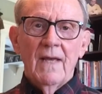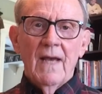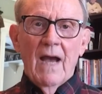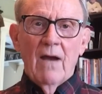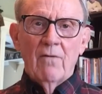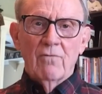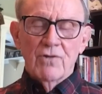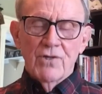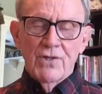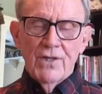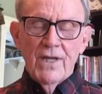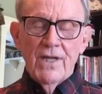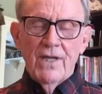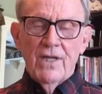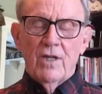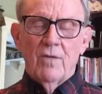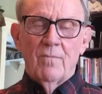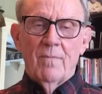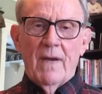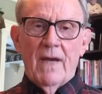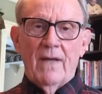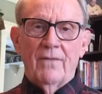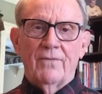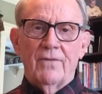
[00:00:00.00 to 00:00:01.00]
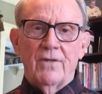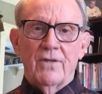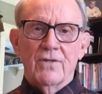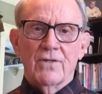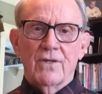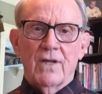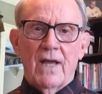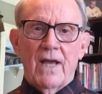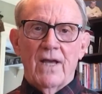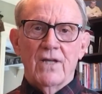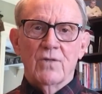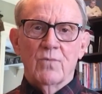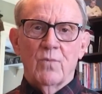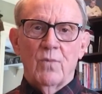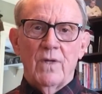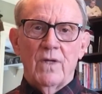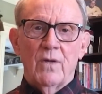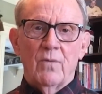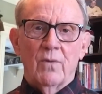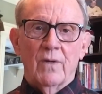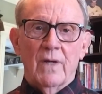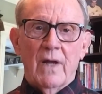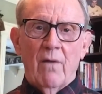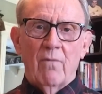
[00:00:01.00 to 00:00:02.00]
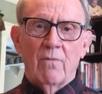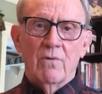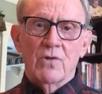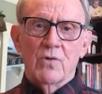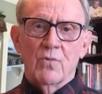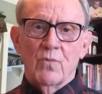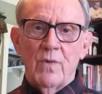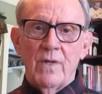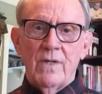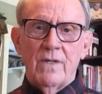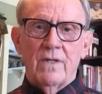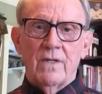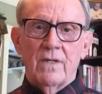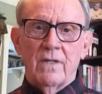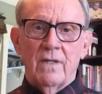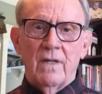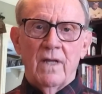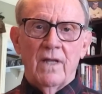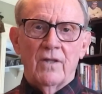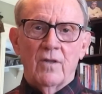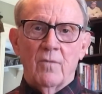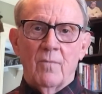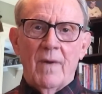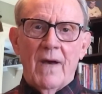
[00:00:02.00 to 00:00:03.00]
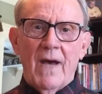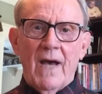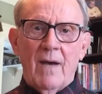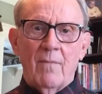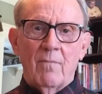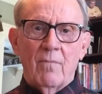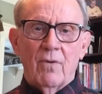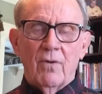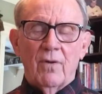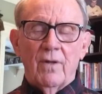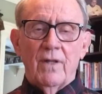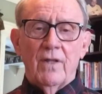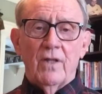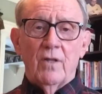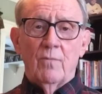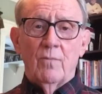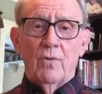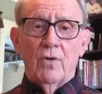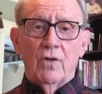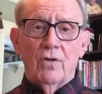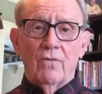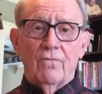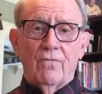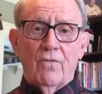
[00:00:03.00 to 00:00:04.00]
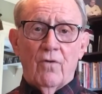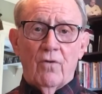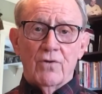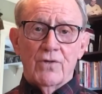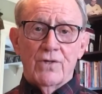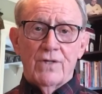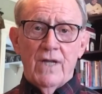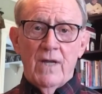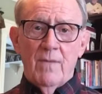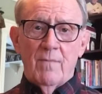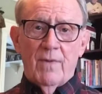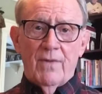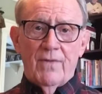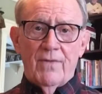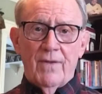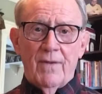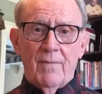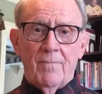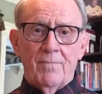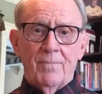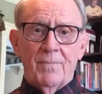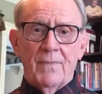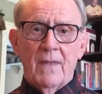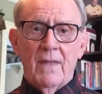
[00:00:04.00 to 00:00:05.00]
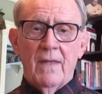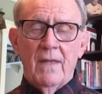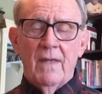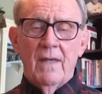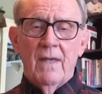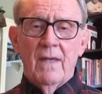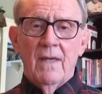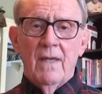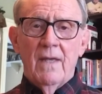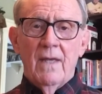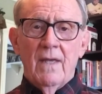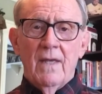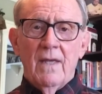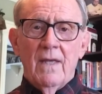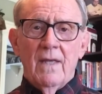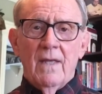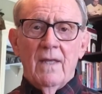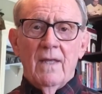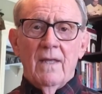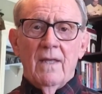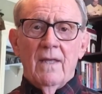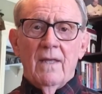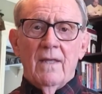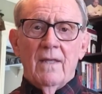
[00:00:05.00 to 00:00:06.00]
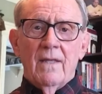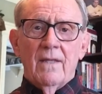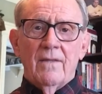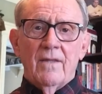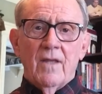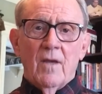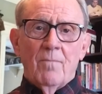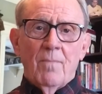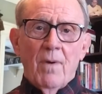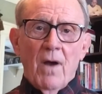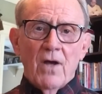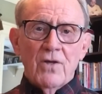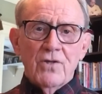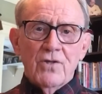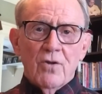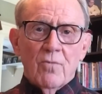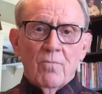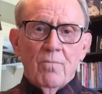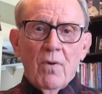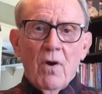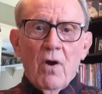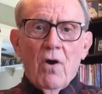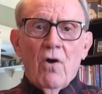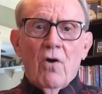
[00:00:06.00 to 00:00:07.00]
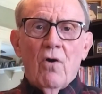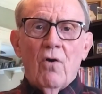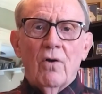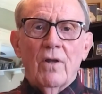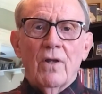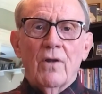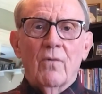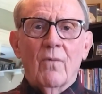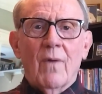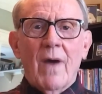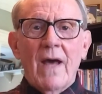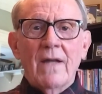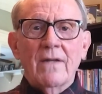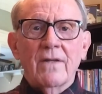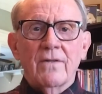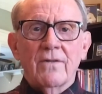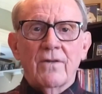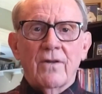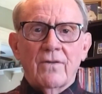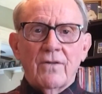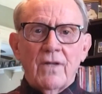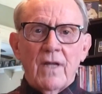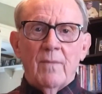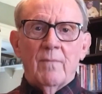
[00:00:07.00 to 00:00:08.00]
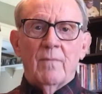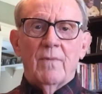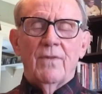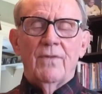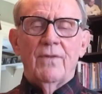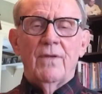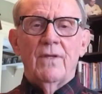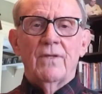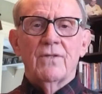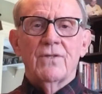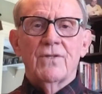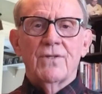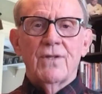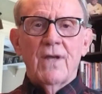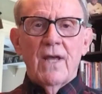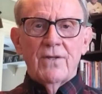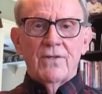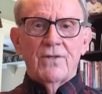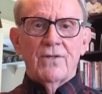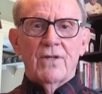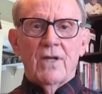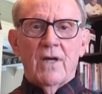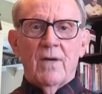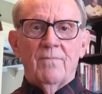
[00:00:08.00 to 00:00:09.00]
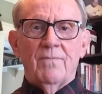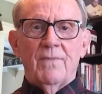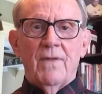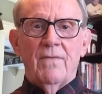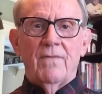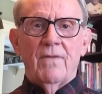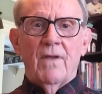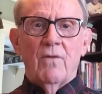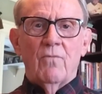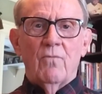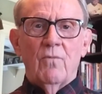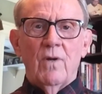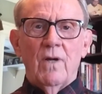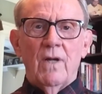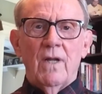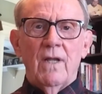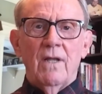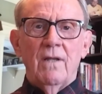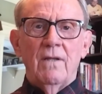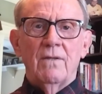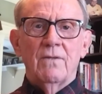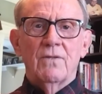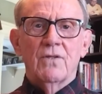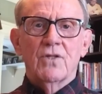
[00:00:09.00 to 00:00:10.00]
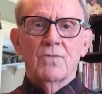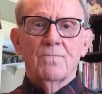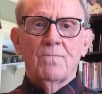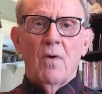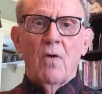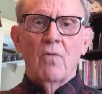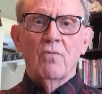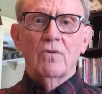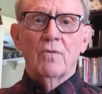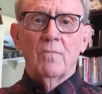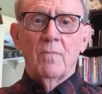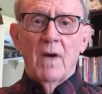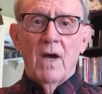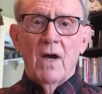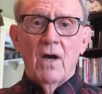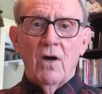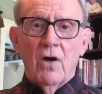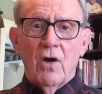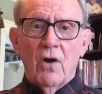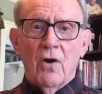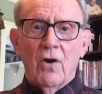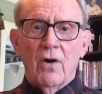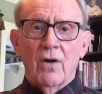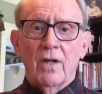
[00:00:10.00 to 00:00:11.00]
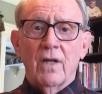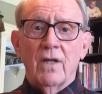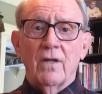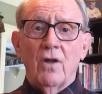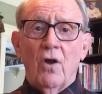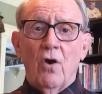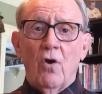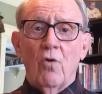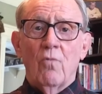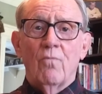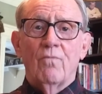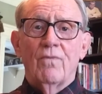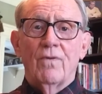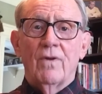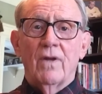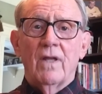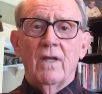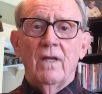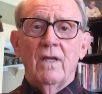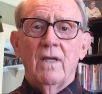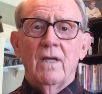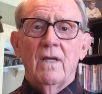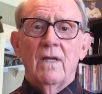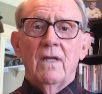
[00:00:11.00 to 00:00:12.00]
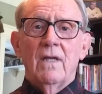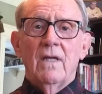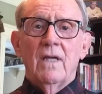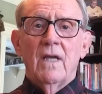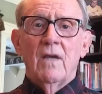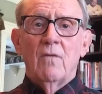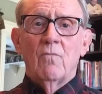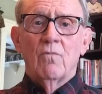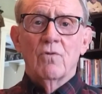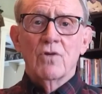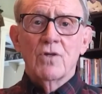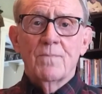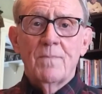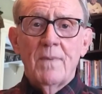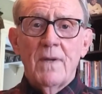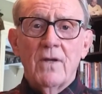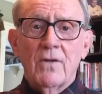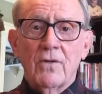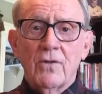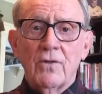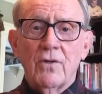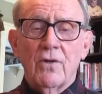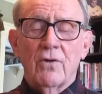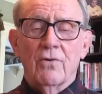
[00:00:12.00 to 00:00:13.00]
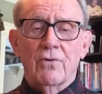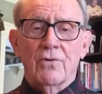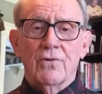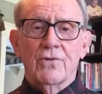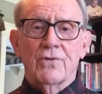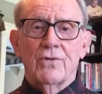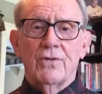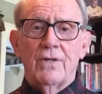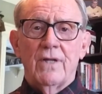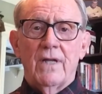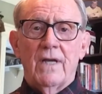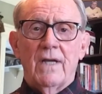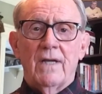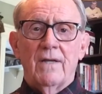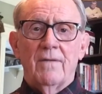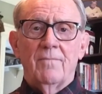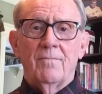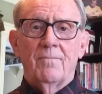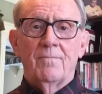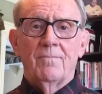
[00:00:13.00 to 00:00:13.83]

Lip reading: I was thinking about this last week when I was reading in the Bible, in the book of 1 Timothy. The Apostle Paul, in writing to Timothy, said something that really spoke to my heart, and hopefully it will speak to yours today.